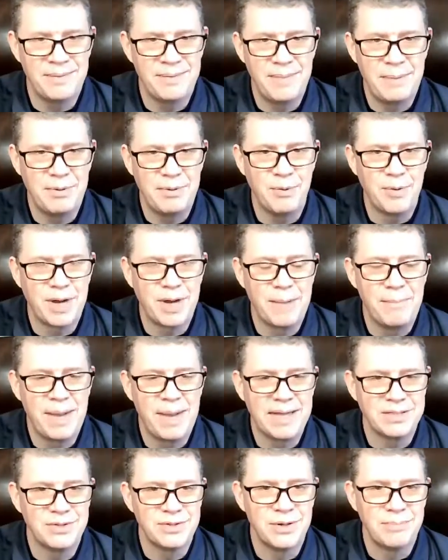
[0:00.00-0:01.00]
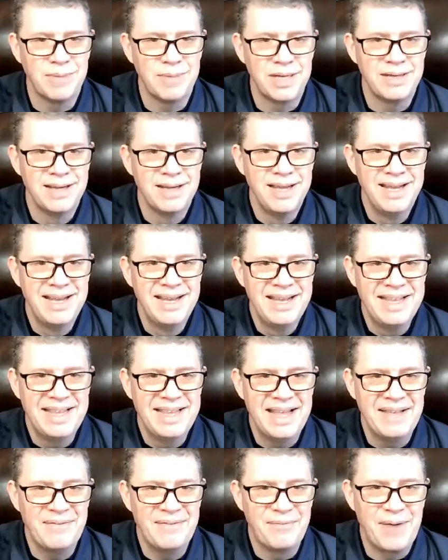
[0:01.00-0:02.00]
Maybe we'll come back to it. But
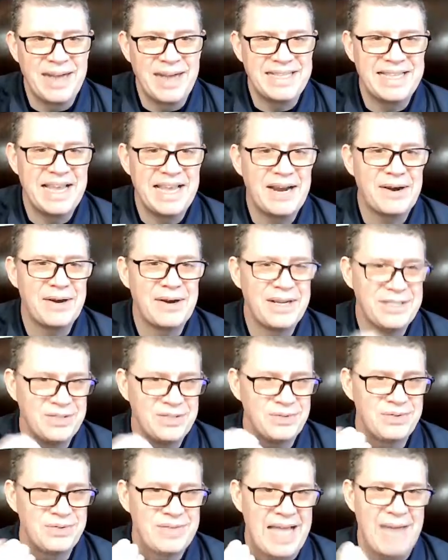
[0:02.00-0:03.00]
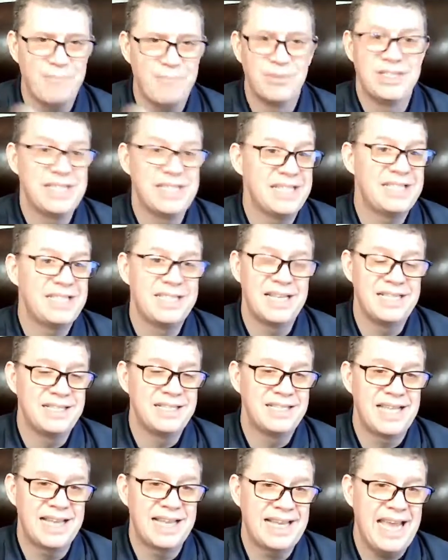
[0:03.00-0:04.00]
right there is that
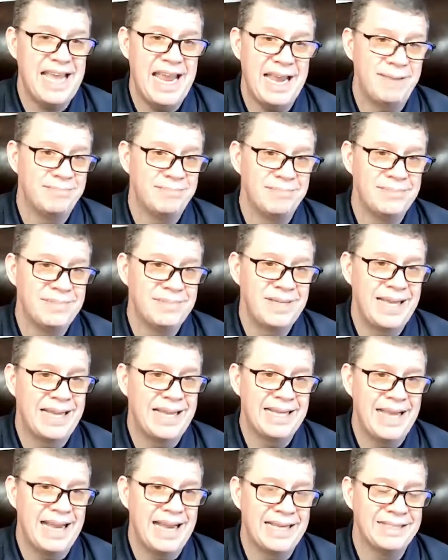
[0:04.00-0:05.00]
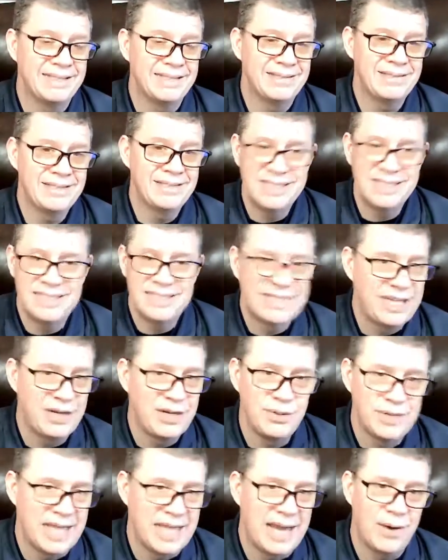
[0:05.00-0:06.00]
resistance that came and
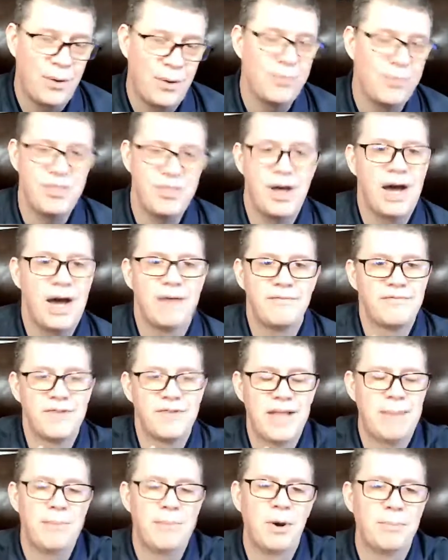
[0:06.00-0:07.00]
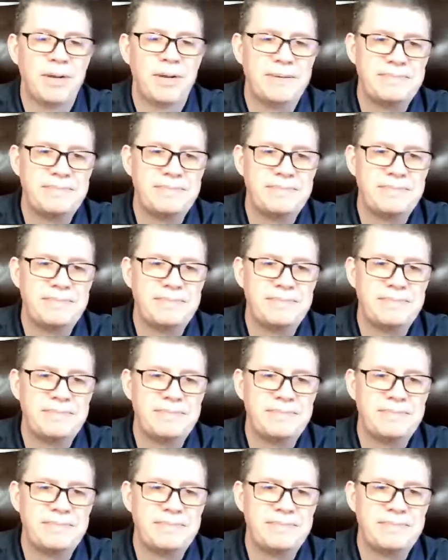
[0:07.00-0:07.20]
killed that whole thought for that moment.